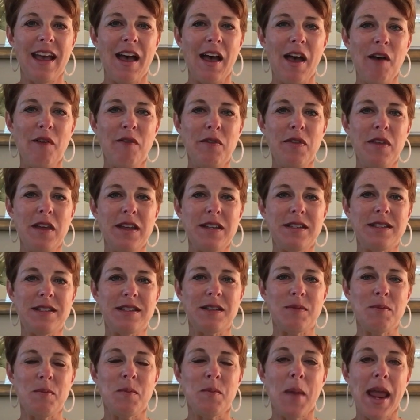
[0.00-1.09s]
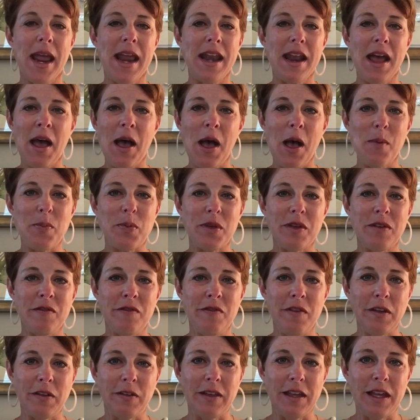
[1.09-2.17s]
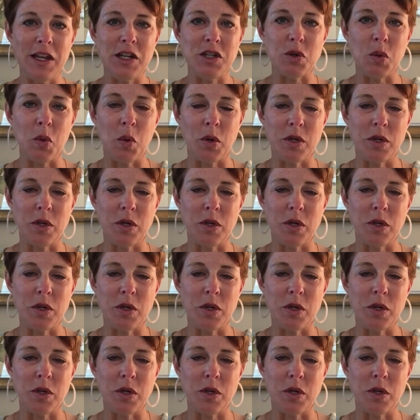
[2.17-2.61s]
of this made-up village or